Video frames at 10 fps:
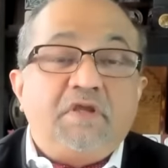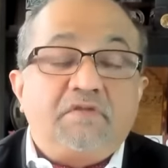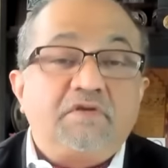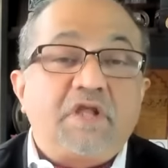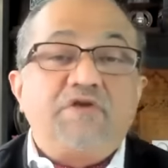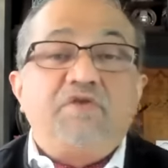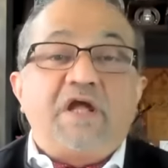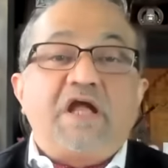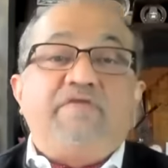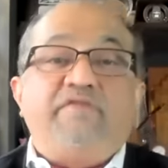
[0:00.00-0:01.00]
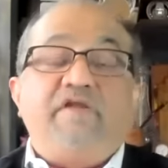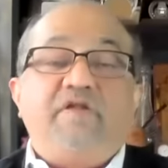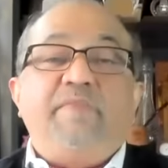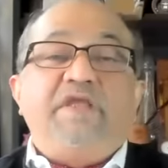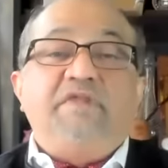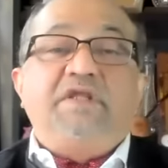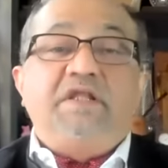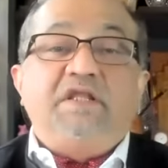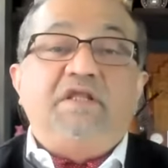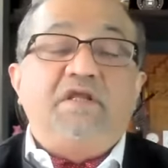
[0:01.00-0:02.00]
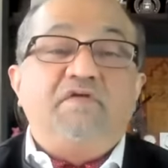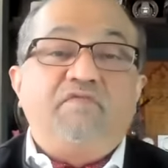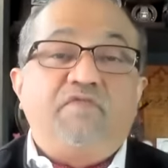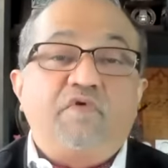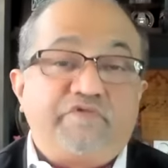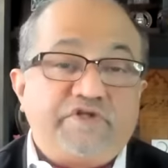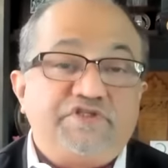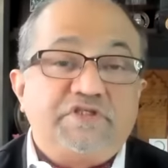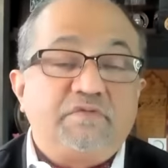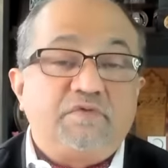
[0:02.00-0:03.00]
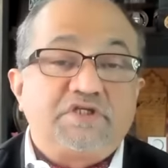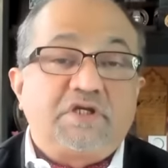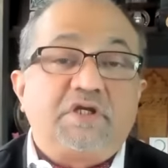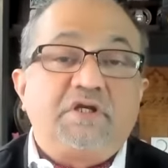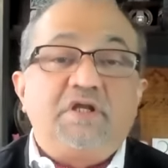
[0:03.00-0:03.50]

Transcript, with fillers: So now you have basically four regions which are